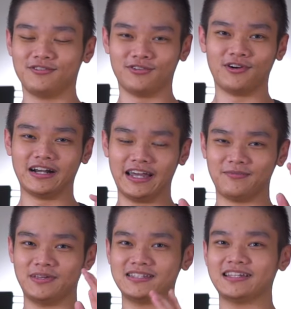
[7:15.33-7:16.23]
for a
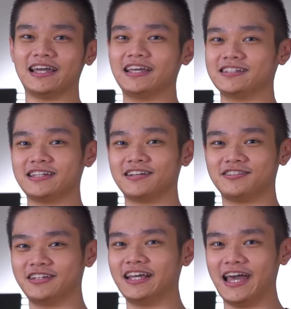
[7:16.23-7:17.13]
PCIe Gen
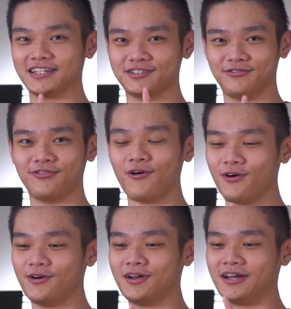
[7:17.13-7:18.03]
three by
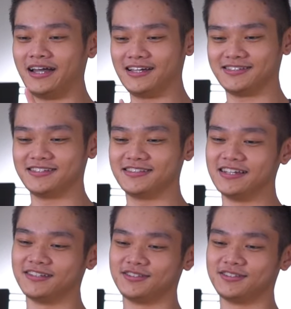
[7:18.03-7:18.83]
four S S D.